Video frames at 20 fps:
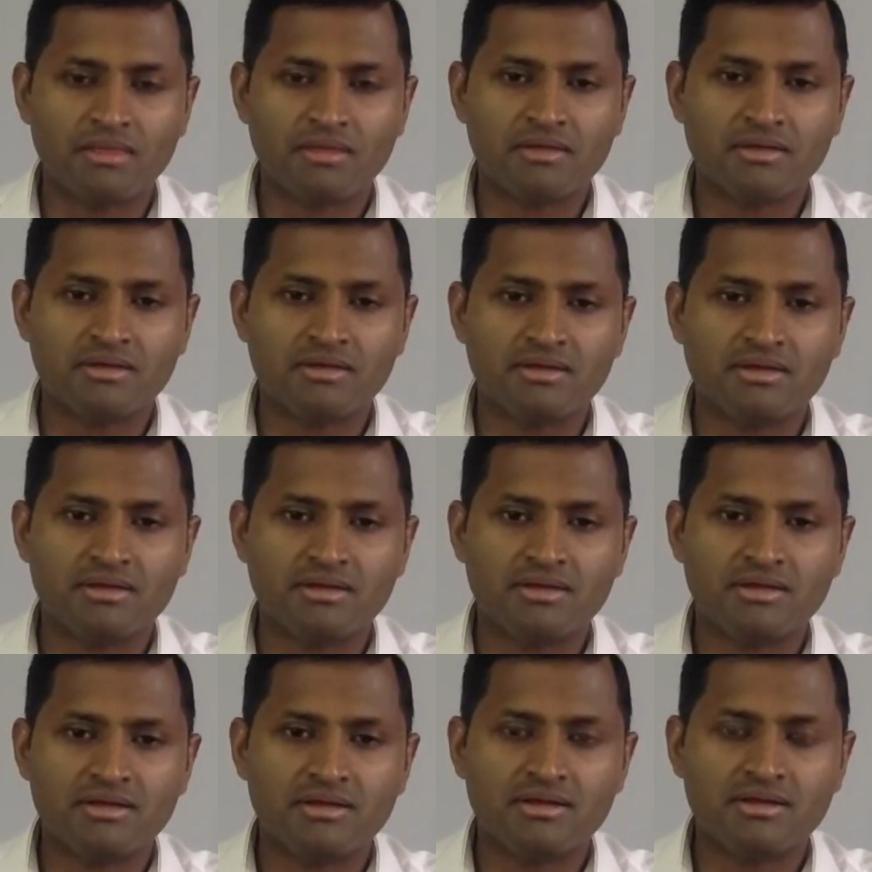
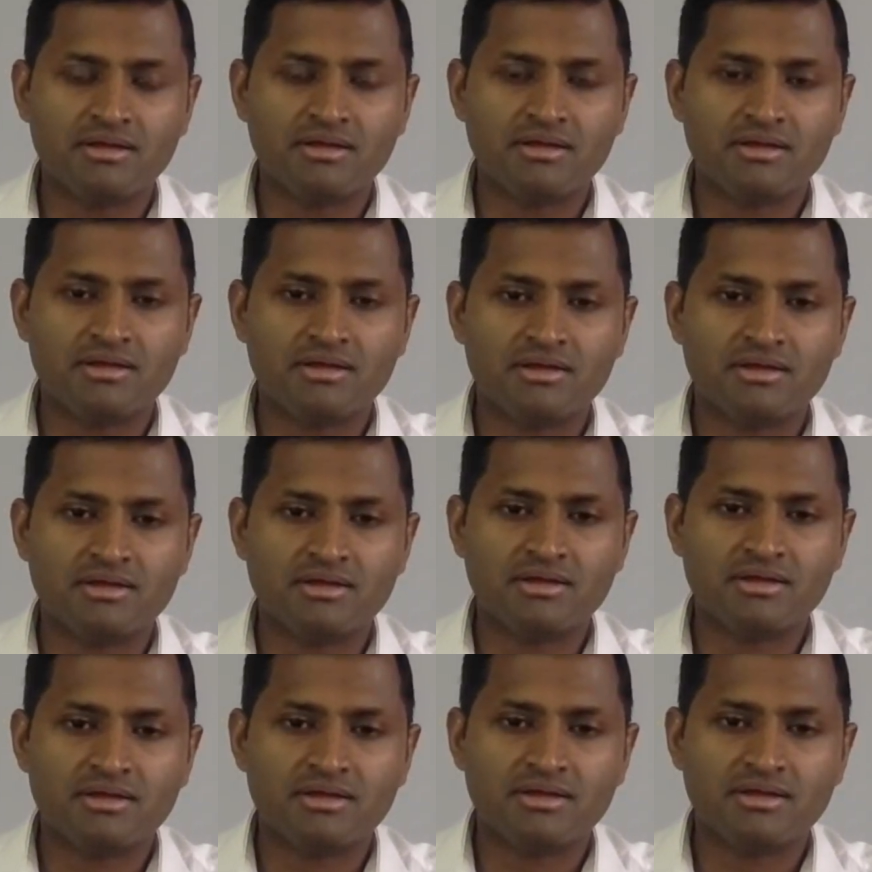
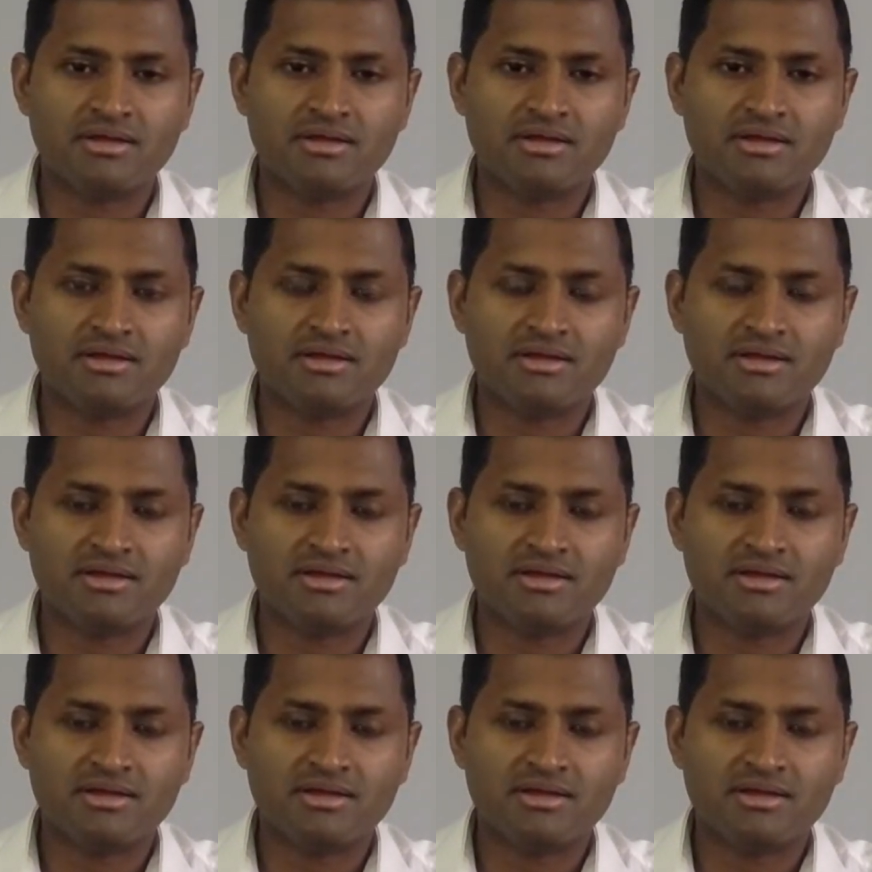(no one is talking)